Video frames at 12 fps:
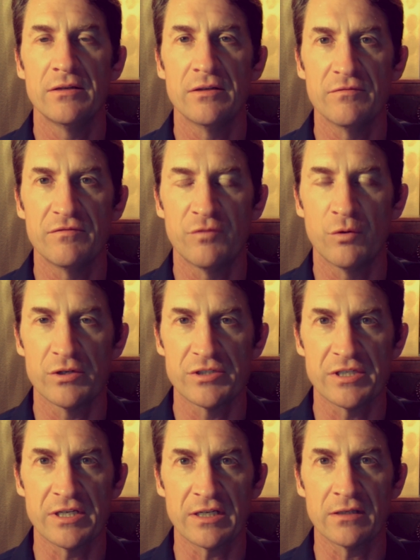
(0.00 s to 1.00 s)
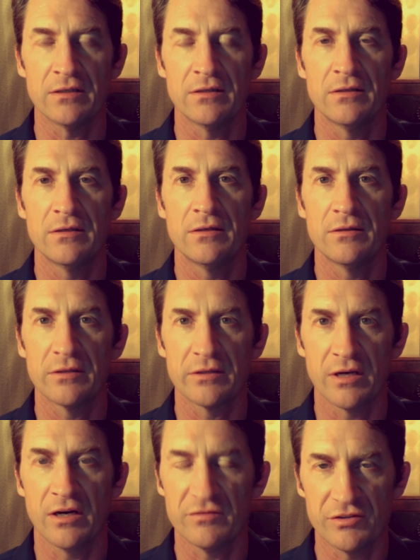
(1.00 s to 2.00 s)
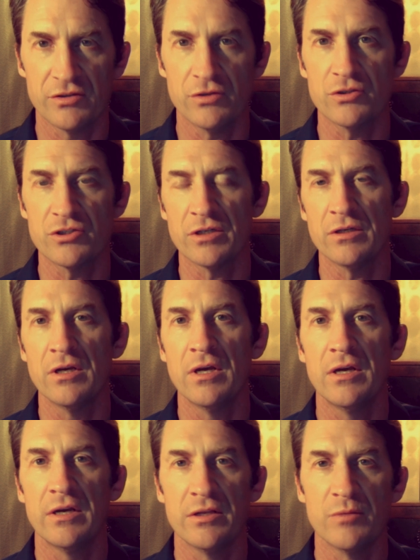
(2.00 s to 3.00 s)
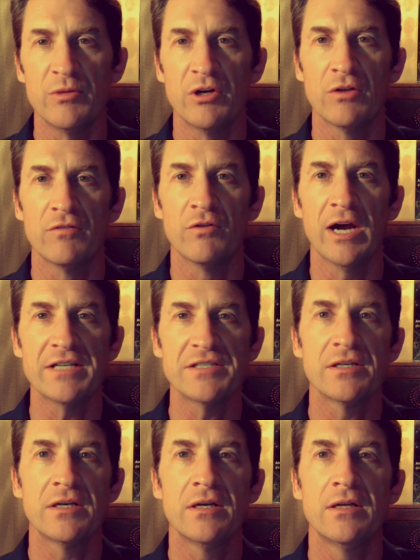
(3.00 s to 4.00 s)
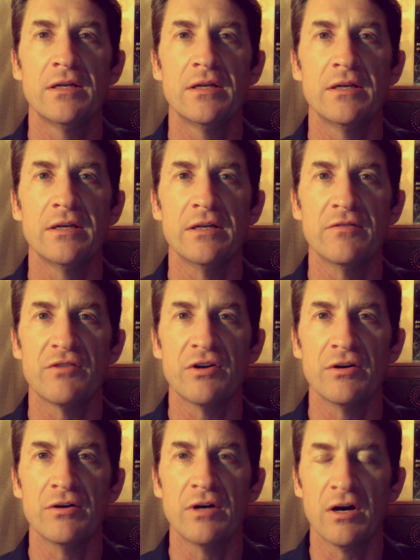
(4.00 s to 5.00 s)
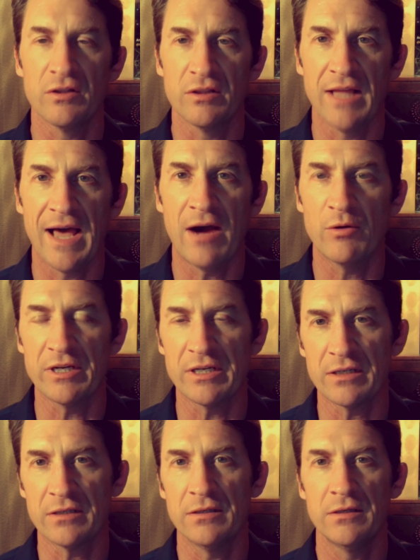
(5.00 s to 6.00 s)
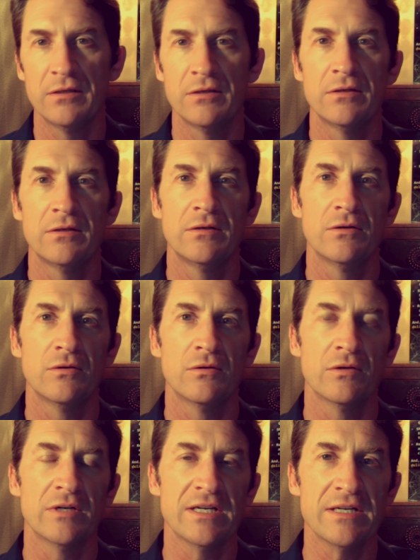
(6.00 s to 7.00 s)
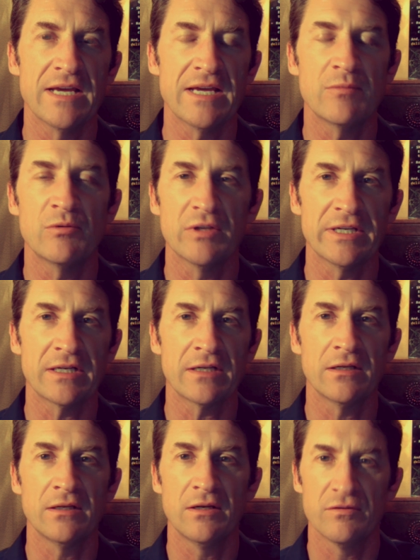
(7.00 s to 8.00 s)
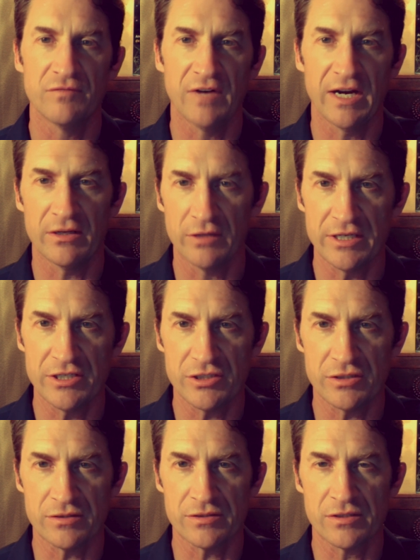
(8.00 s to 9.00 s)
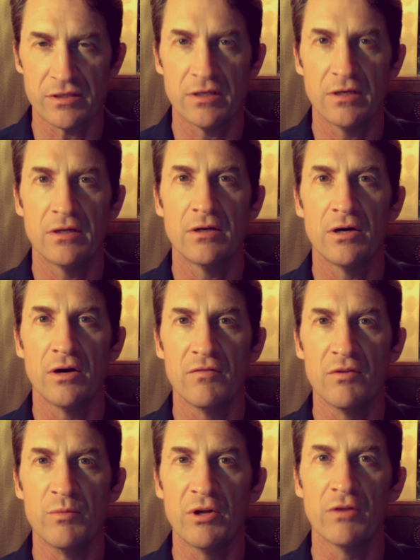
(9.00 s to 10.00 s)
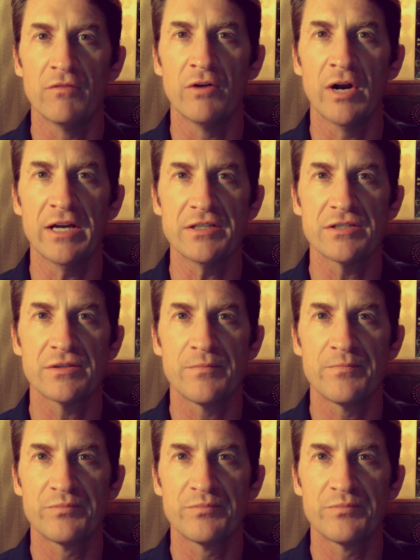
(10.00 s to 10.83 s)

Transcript: enforcing the Constitution and the Bill of Rights, and if they're allowing or enabling violations of the Bill of Rights.